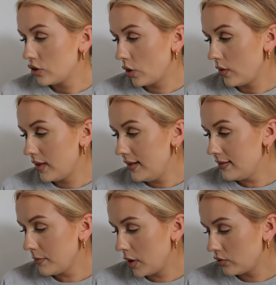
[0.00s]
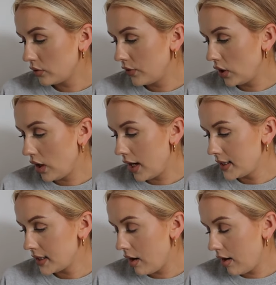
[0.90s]
So these are my sort of
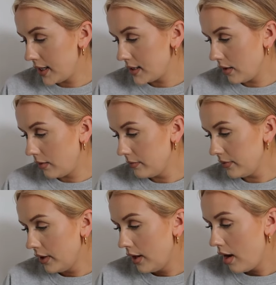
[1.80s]
liked items.